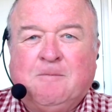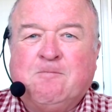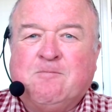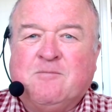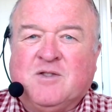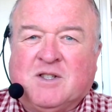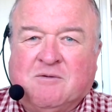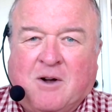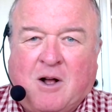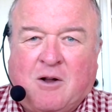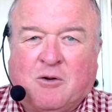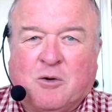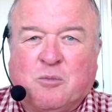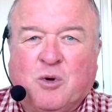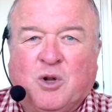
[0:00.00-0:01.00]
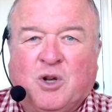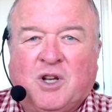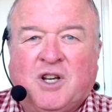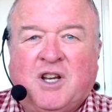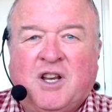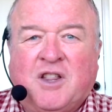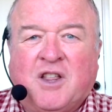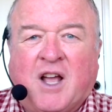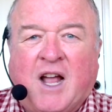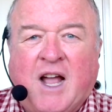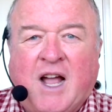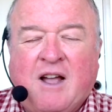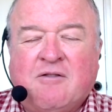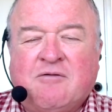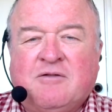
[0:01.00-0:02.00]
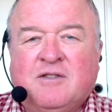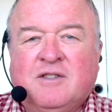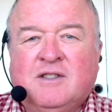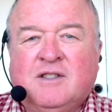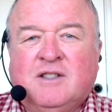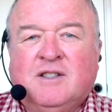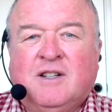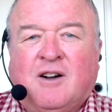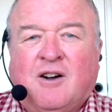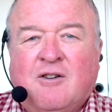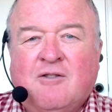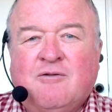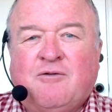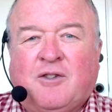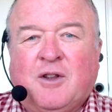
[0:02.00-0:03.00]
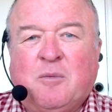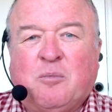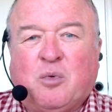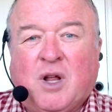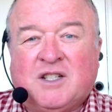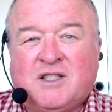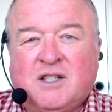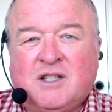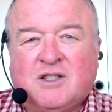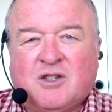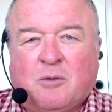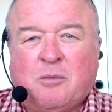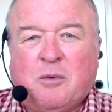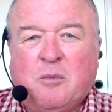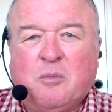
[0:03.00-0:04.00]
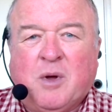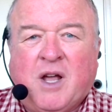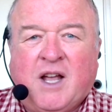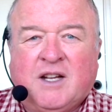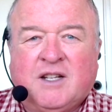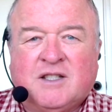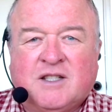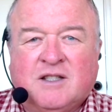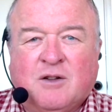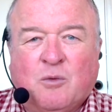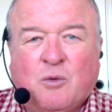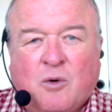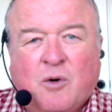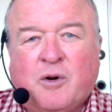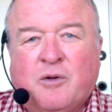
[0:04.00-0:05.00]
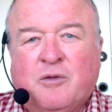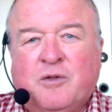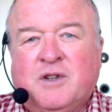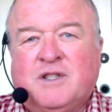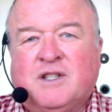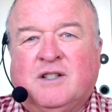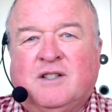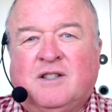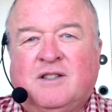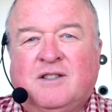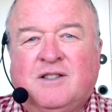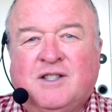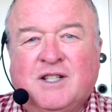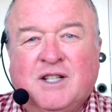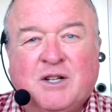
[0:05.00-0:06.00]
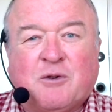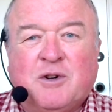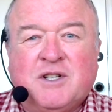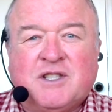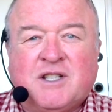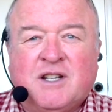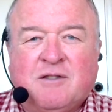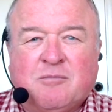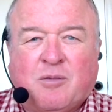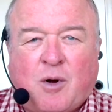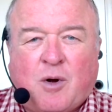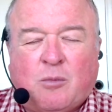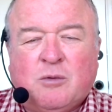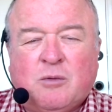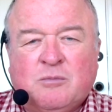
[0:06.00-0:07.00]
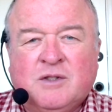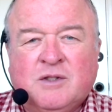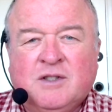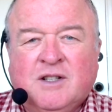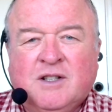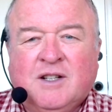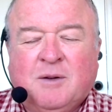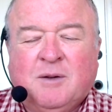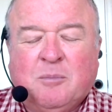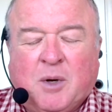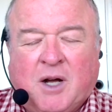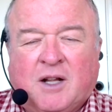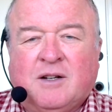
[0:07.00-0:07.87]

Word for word: It's a vulnerability they have. Hopefully, plastic shopping bags in the water is a decreasing problem, but